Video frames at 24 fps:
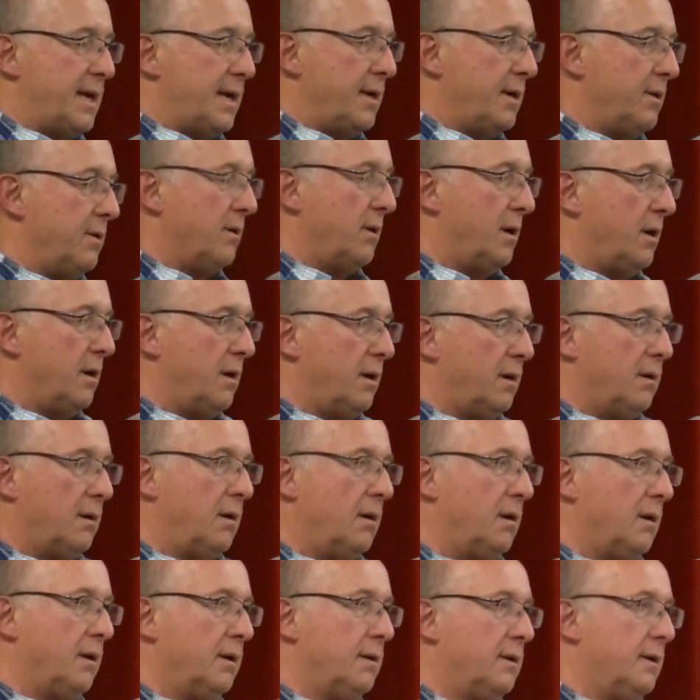down
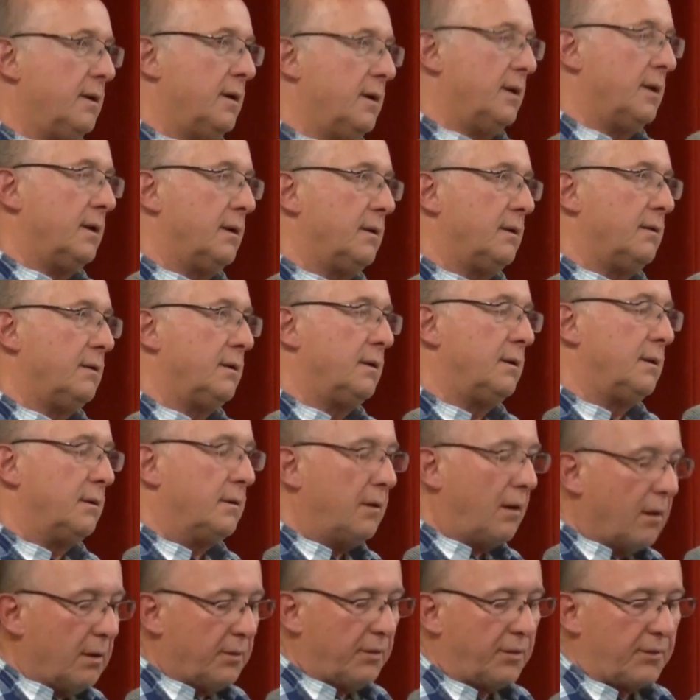
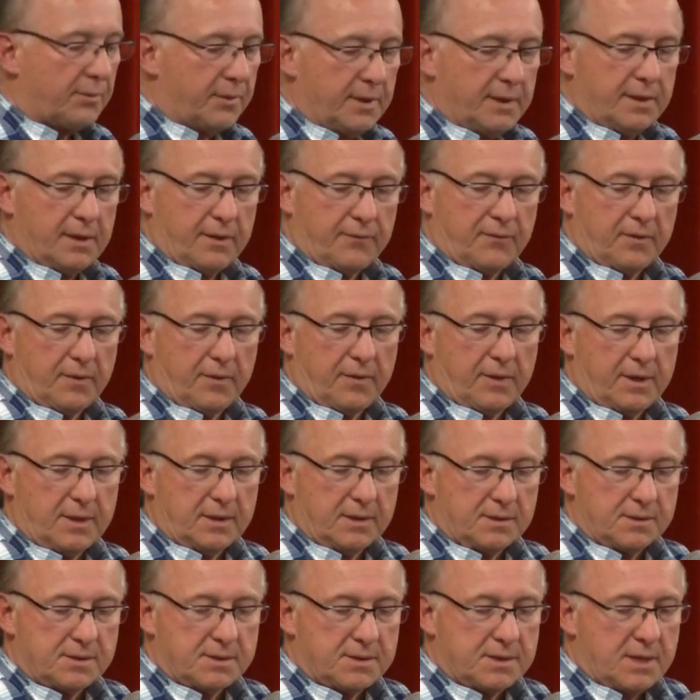on three different
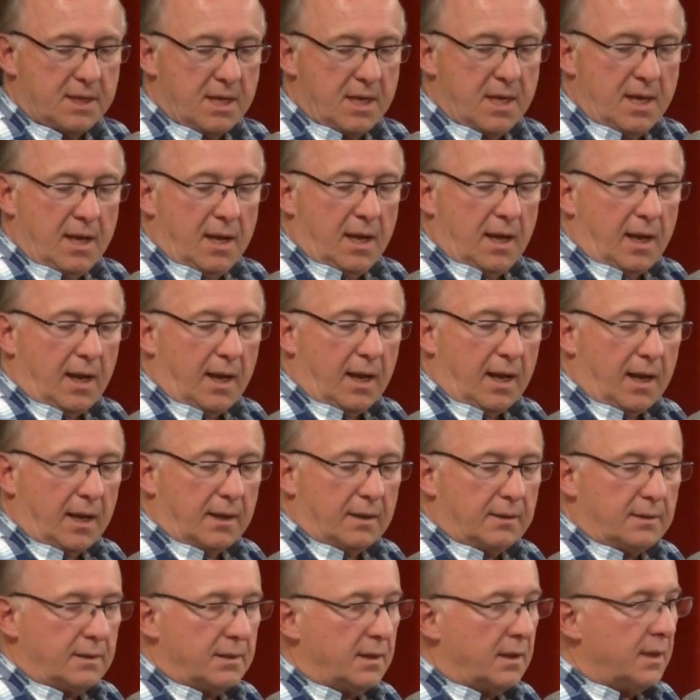things,
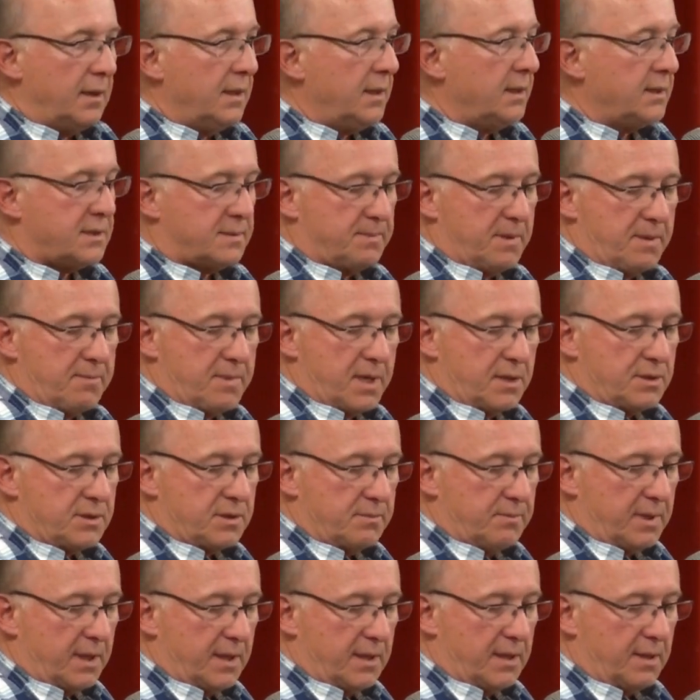and it's been
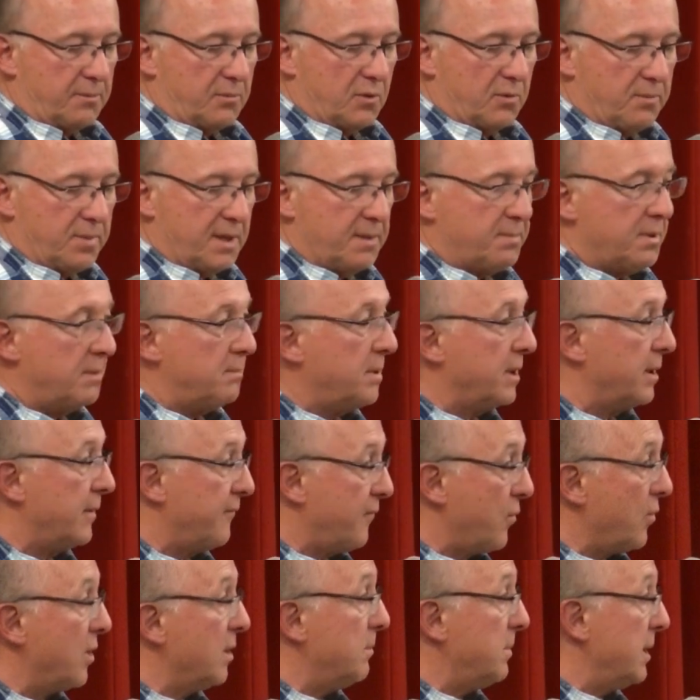mentioned by a number of people, but
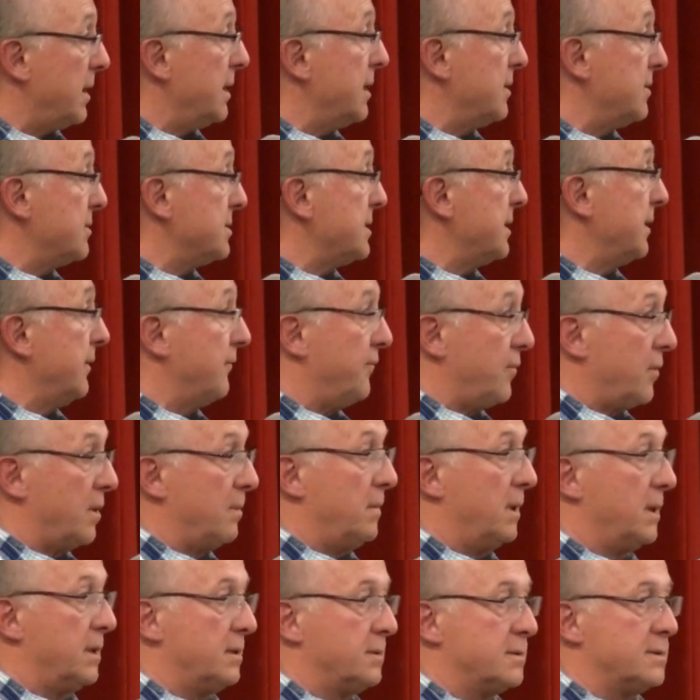affordable
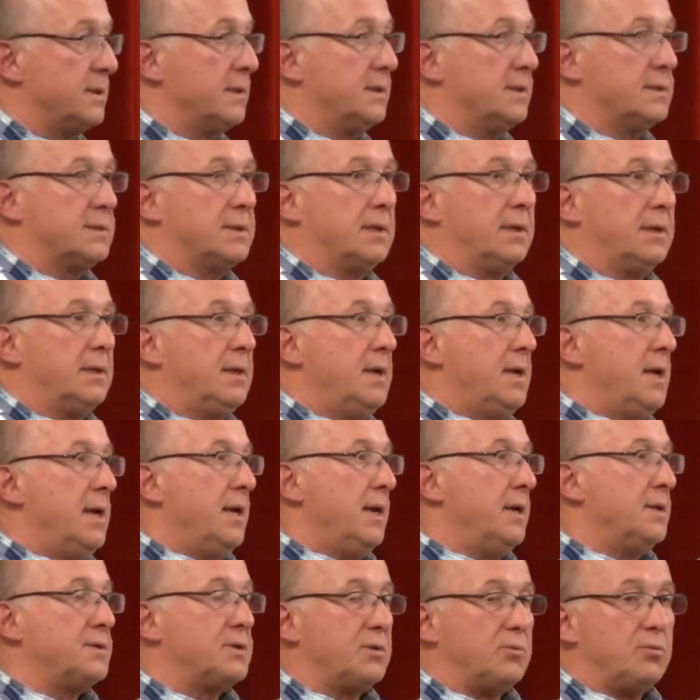housing
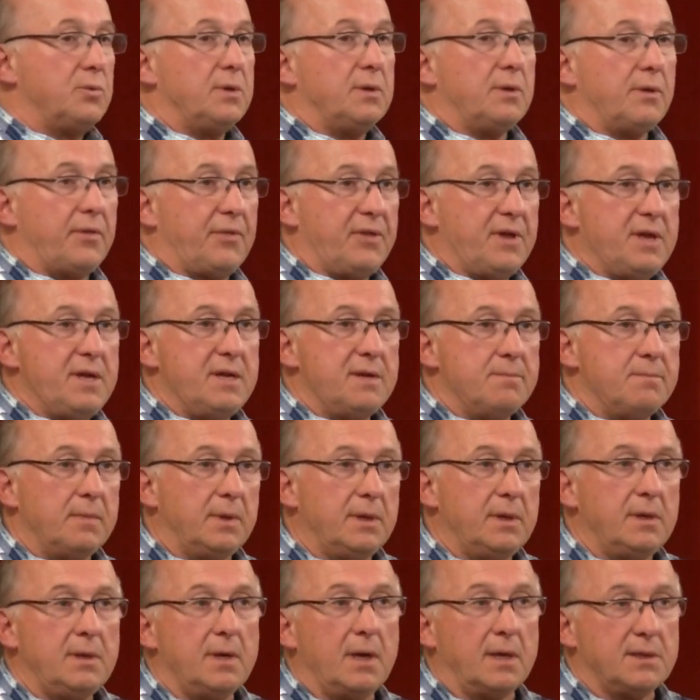is a real theme,
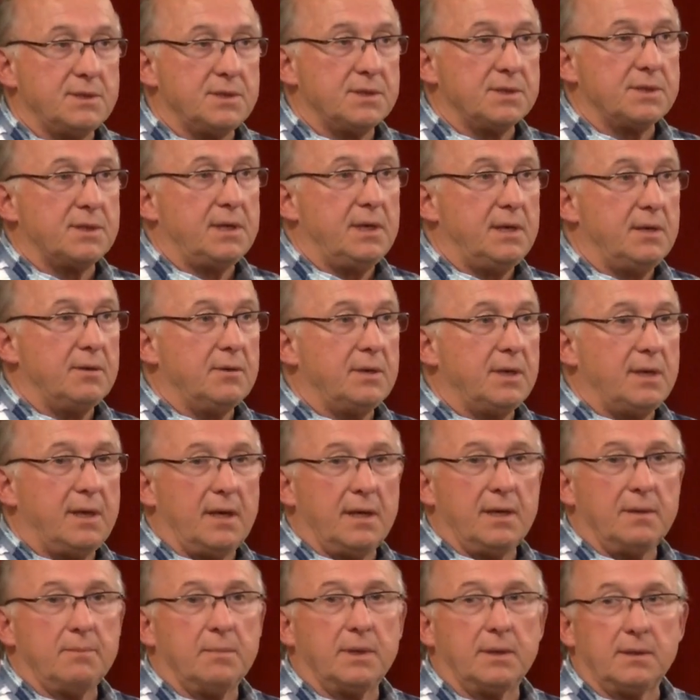not just here
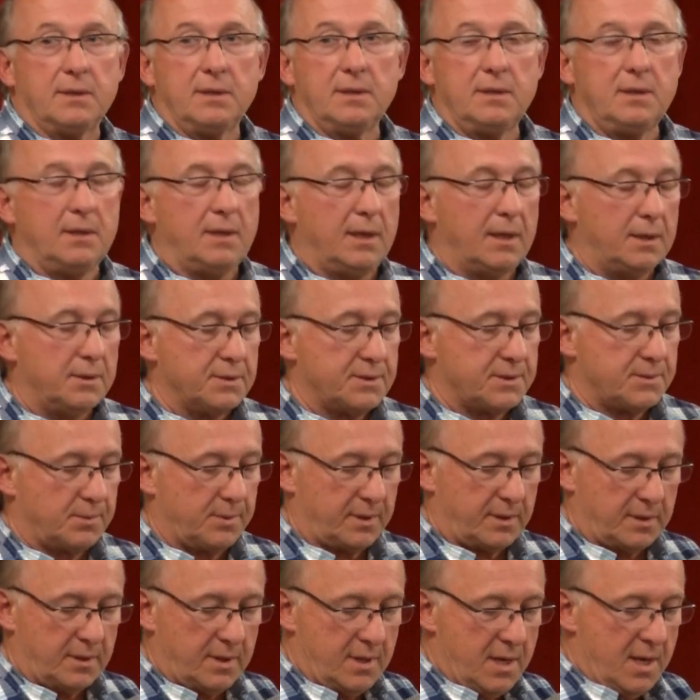today but
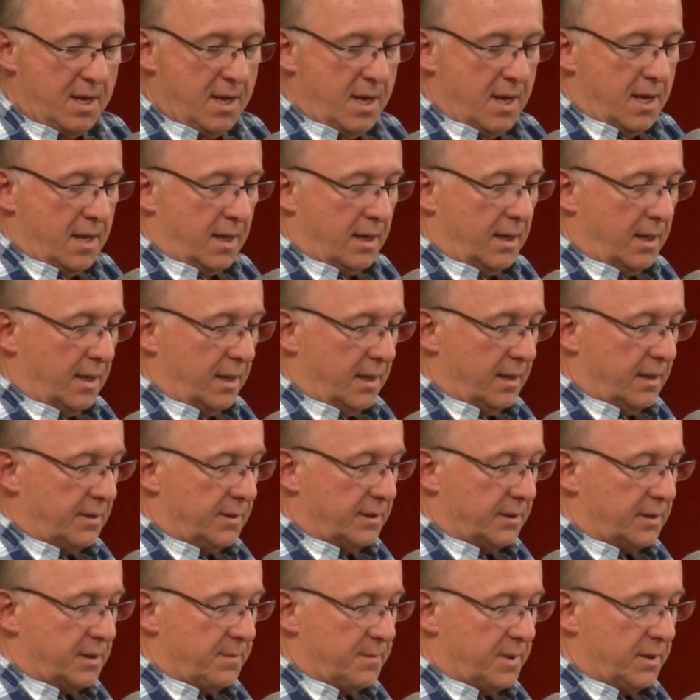elsewhere in
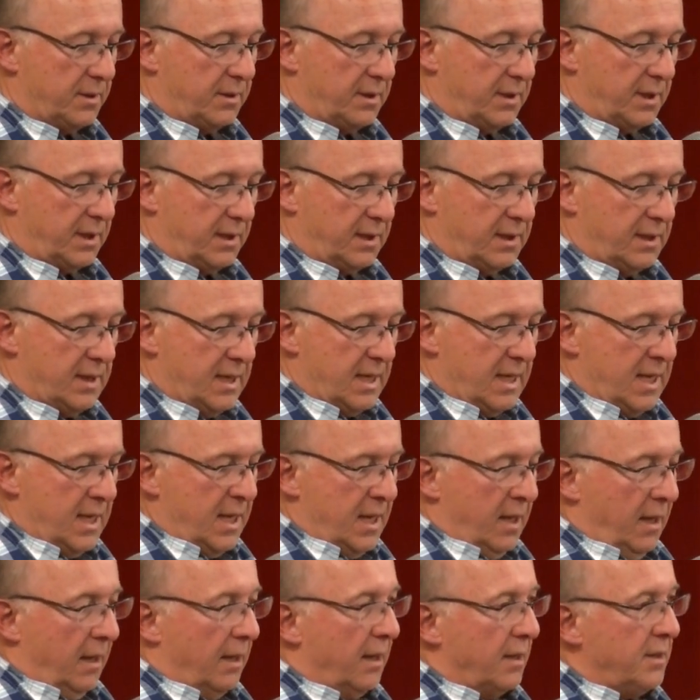the community.
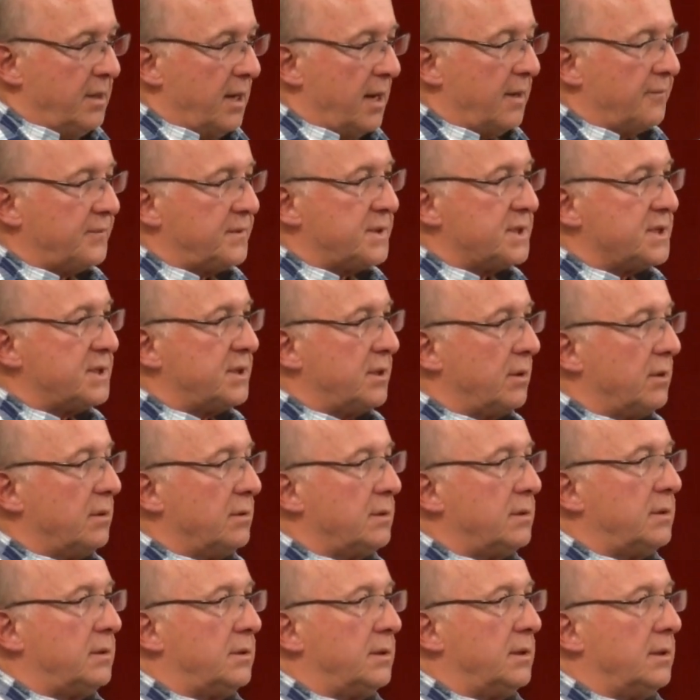And you have to
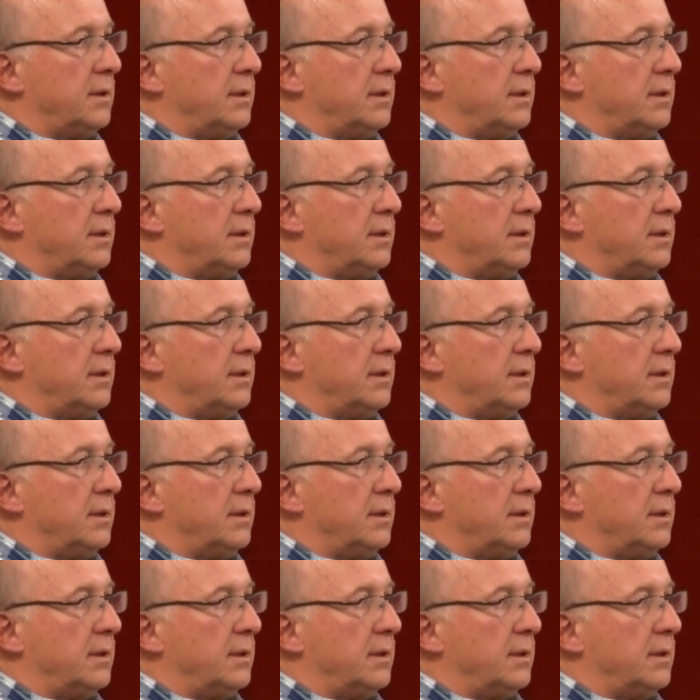start